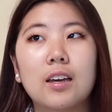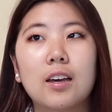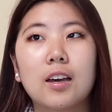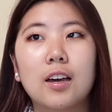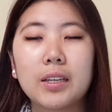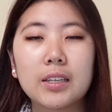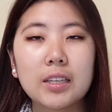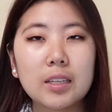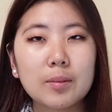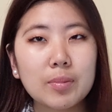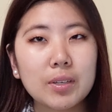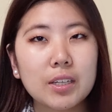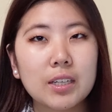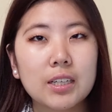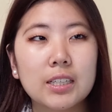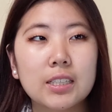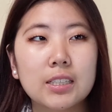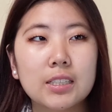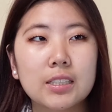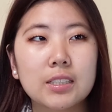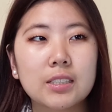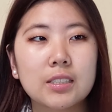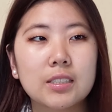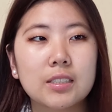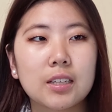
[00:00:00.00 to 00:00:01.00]
mainly
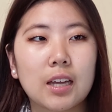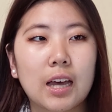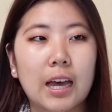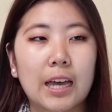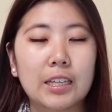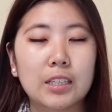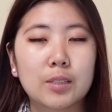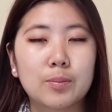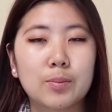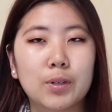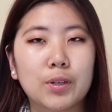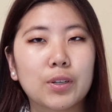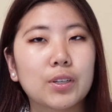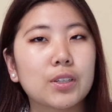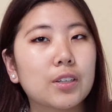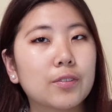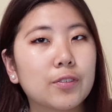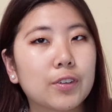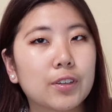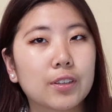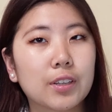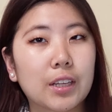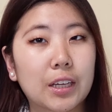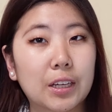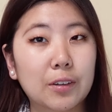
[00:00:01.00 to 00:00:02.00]
because I spoke a
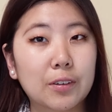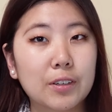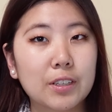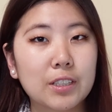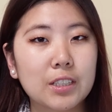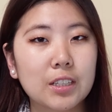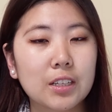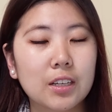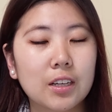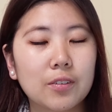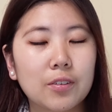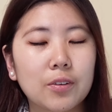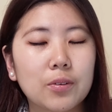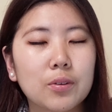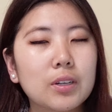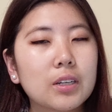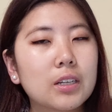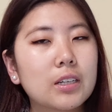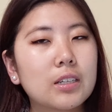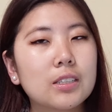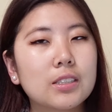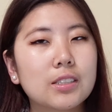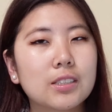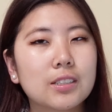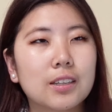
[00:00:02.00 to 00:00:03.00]
different language than everyone
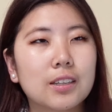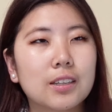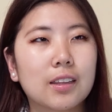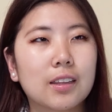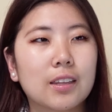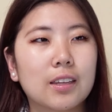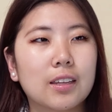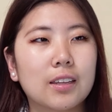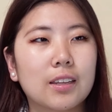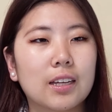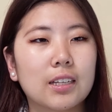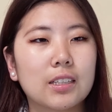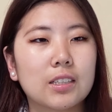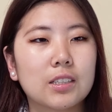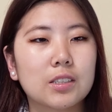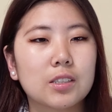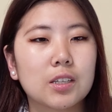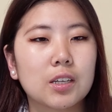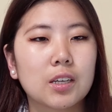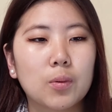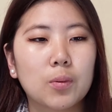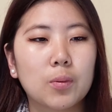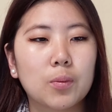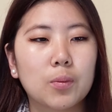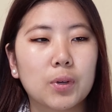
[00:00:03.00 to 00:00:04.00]
else, think that's
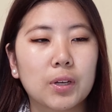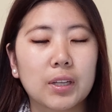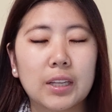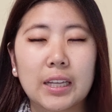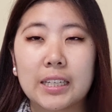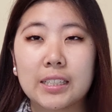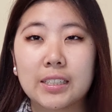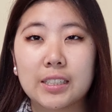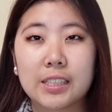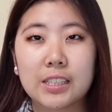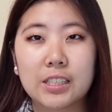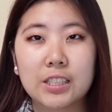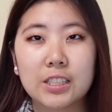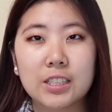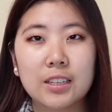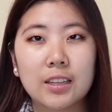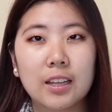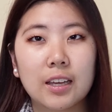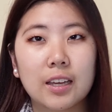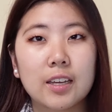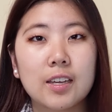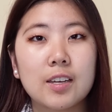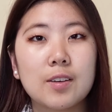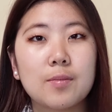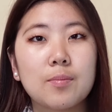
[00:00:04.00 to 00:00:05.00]
the realization
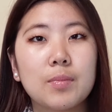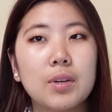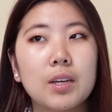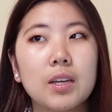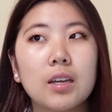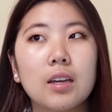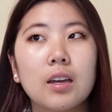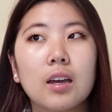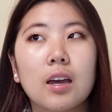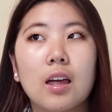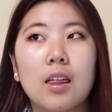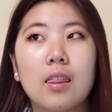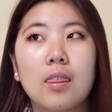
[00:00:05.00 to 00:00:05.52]
that hit me.